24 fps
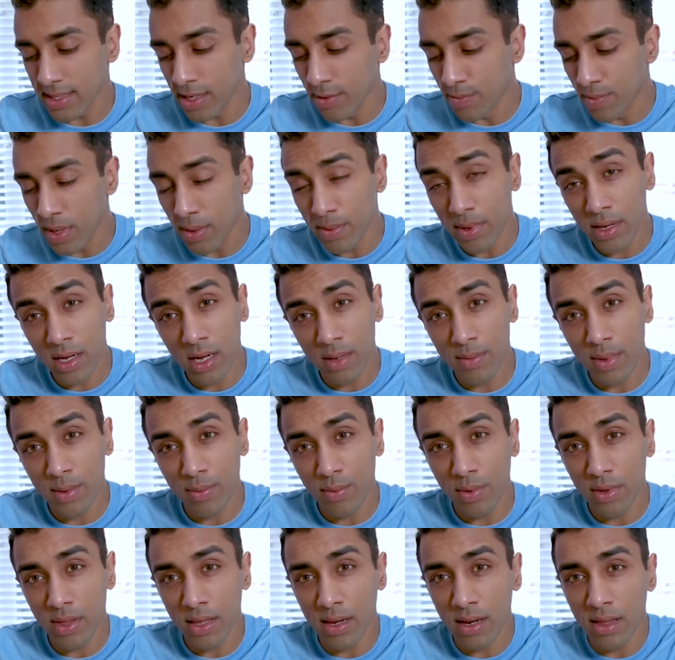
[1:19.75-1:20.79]
I'll probably come
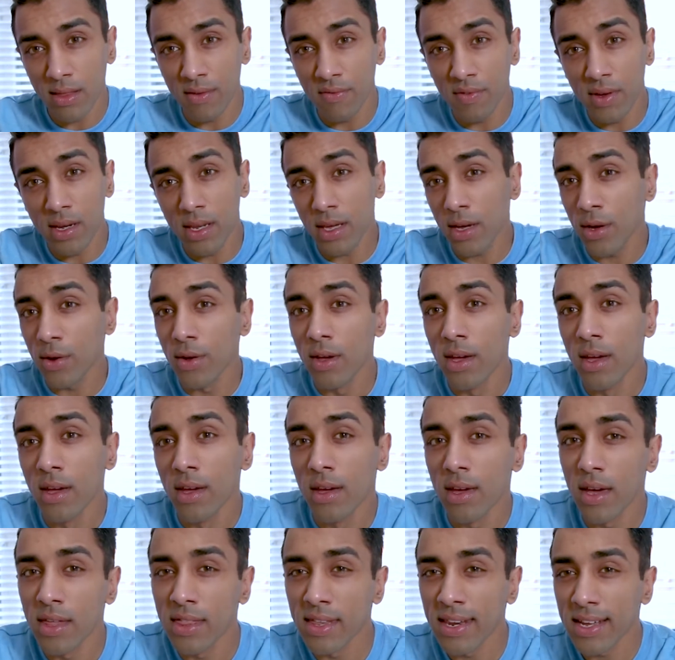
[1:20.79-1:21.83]
up with another video
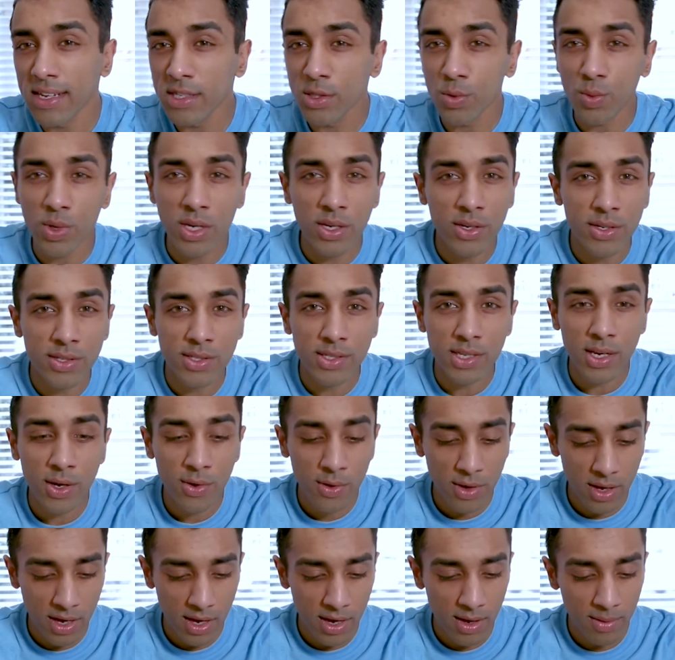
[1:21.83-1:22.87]
in the next week or so,